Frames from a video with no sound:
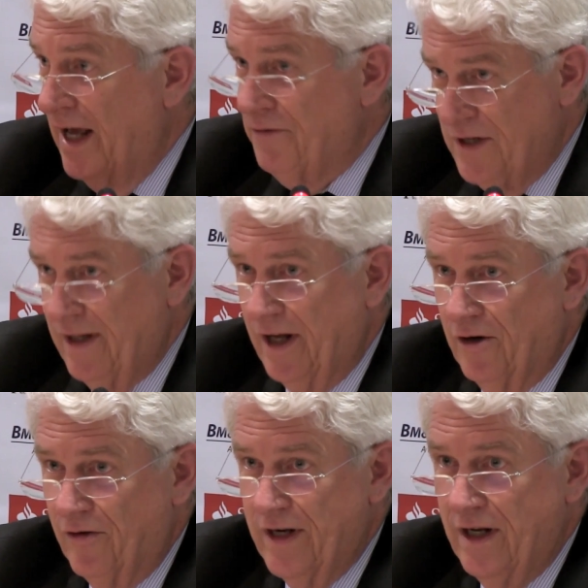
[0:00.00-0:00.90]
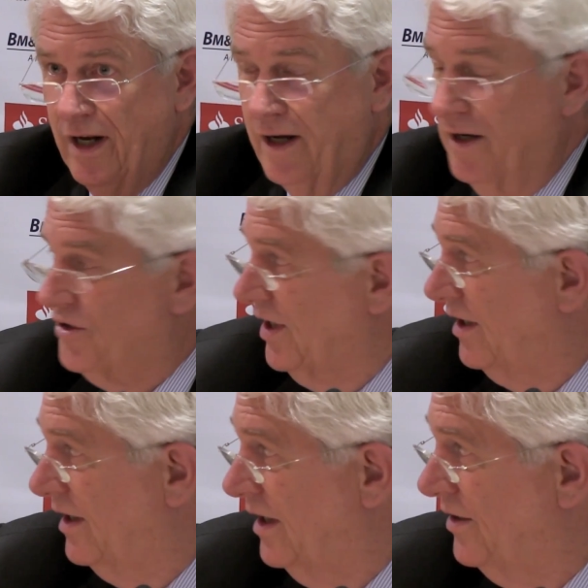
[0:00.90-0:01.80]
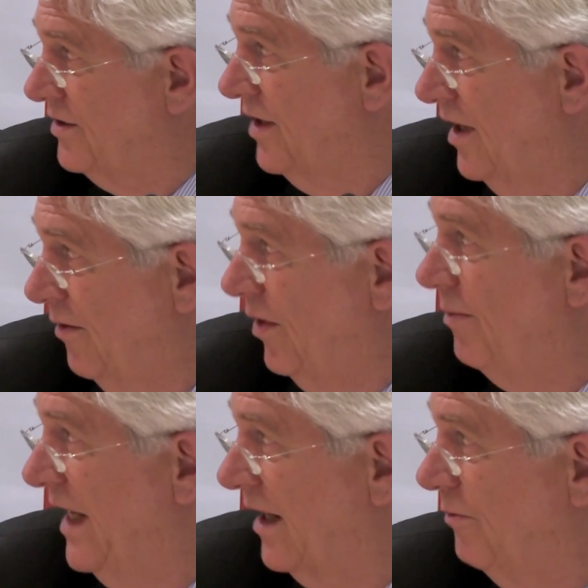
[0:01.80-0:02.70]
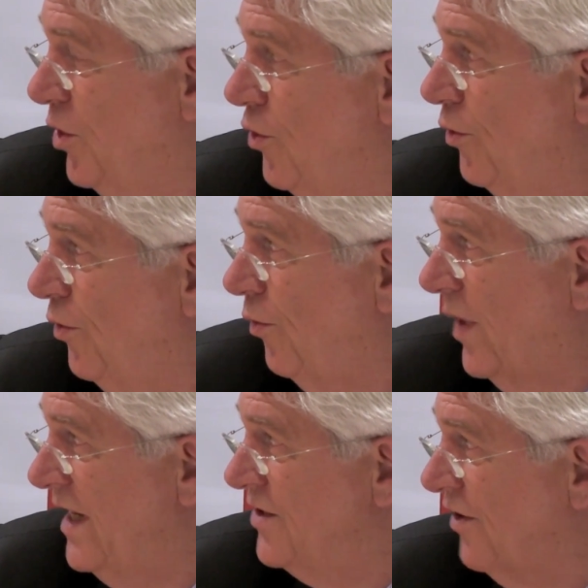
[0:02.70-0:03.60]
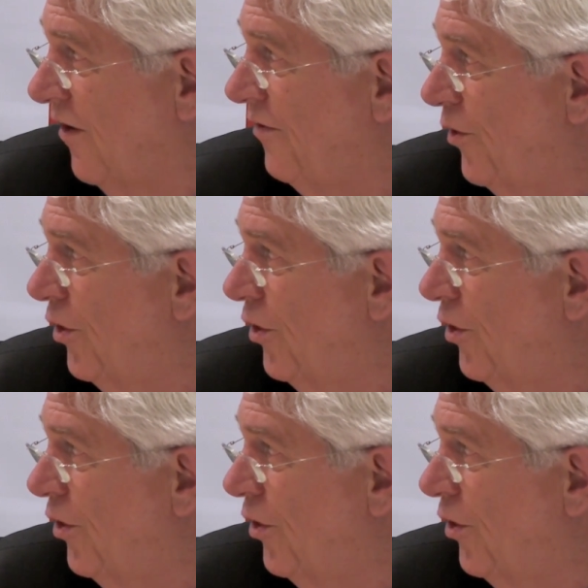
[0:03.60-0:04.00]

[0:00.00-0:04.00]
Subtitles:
they have said that already, Li Keqiang and others, will make new ways of